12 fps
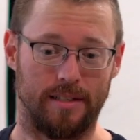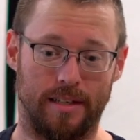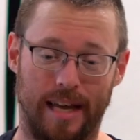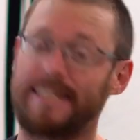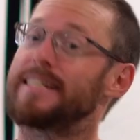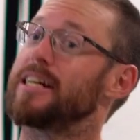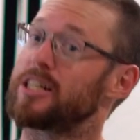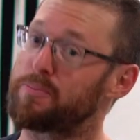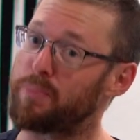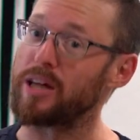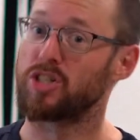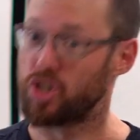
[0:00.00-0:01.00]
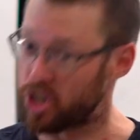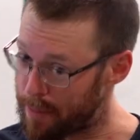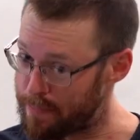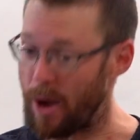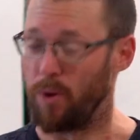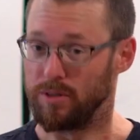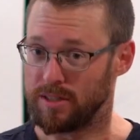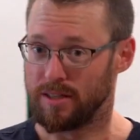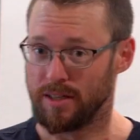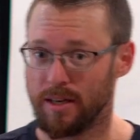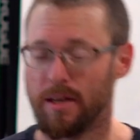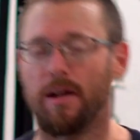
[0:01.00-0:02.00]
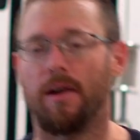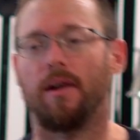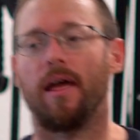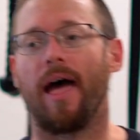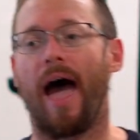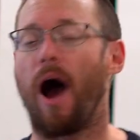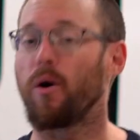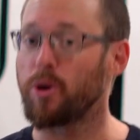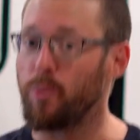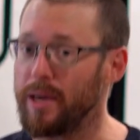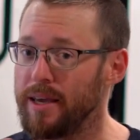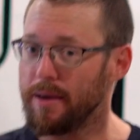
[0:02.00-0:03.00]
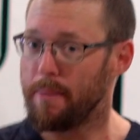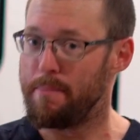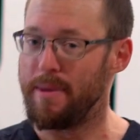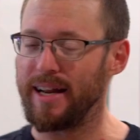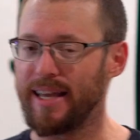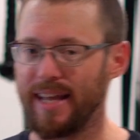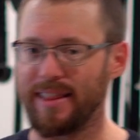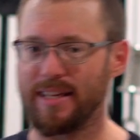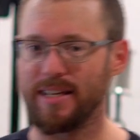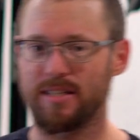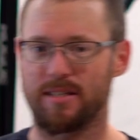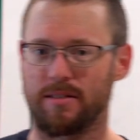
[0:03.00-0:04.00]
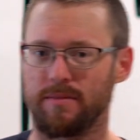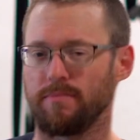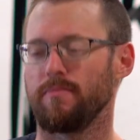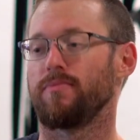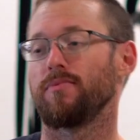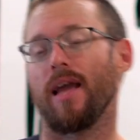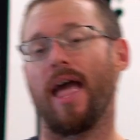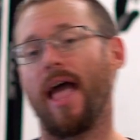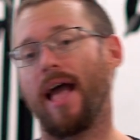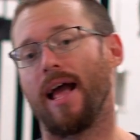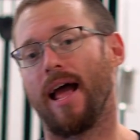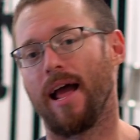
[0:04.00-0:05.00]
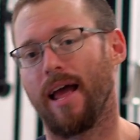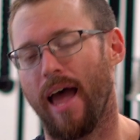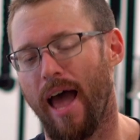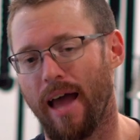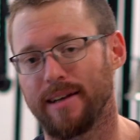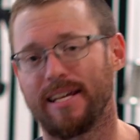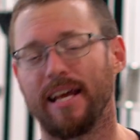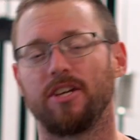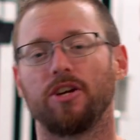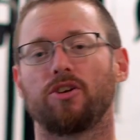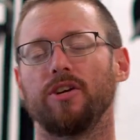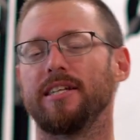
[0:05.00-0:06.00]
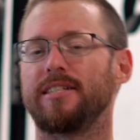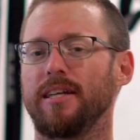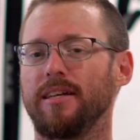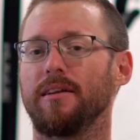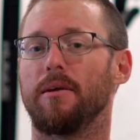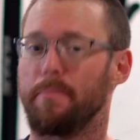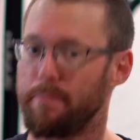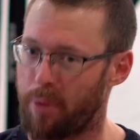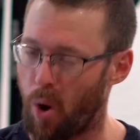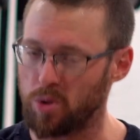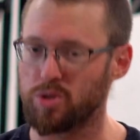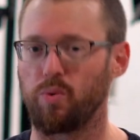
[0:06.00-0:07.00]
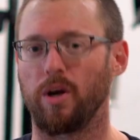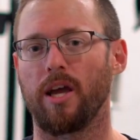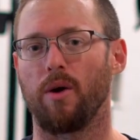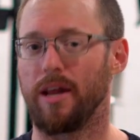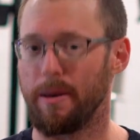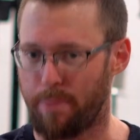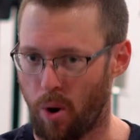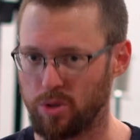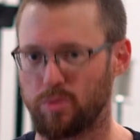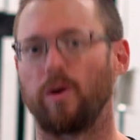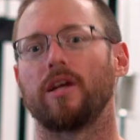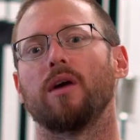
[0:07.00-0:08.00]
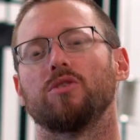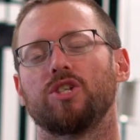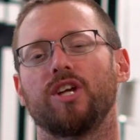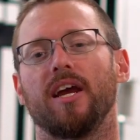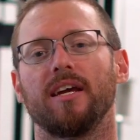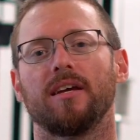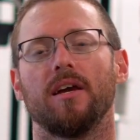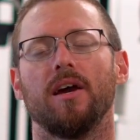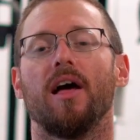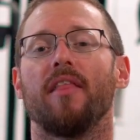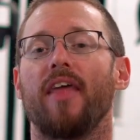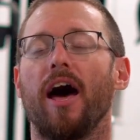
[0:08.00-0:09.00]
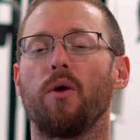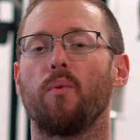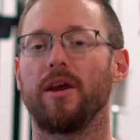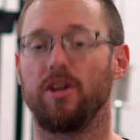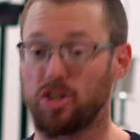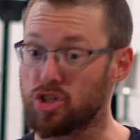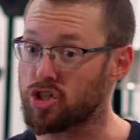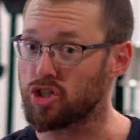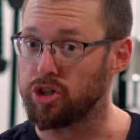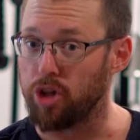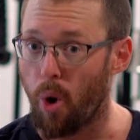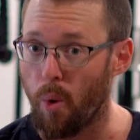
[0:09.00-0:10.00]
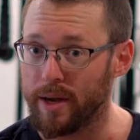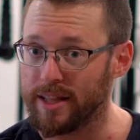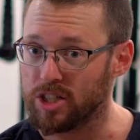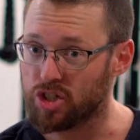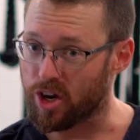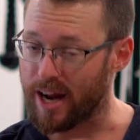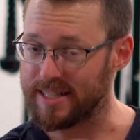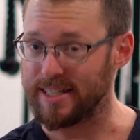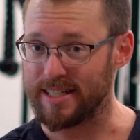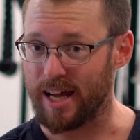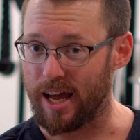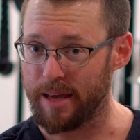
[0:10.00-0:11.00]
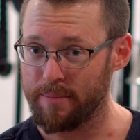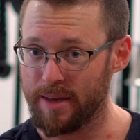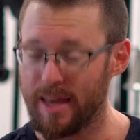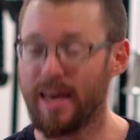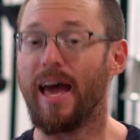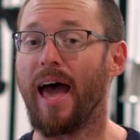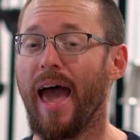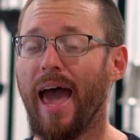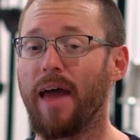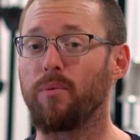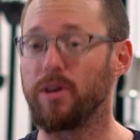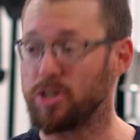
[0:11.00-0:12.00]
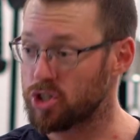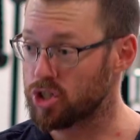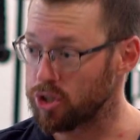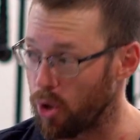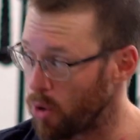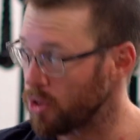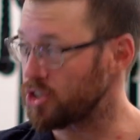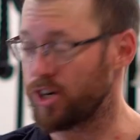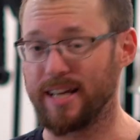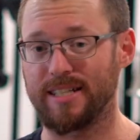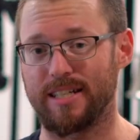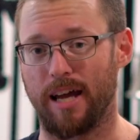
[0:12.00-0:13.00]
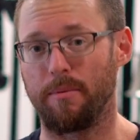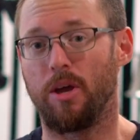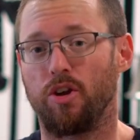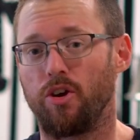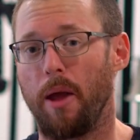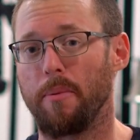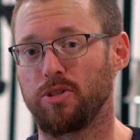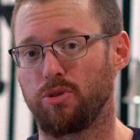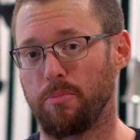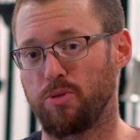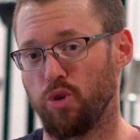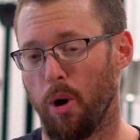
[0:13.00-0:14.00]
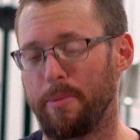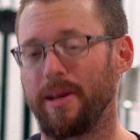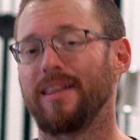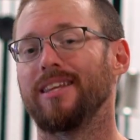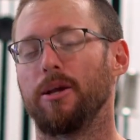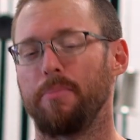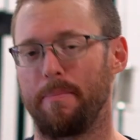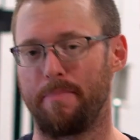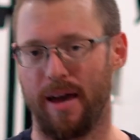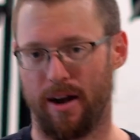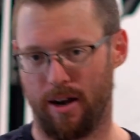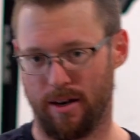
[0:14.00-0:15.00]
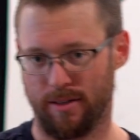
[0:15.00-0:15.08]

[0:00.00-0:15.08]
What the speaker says: it's an express trip out. How can we mitigate this? Take your creatine post-workout in a post-workout shake. That way you're slowing the transit time, and when you slow the transit time, you're able to absorb it a little bit better.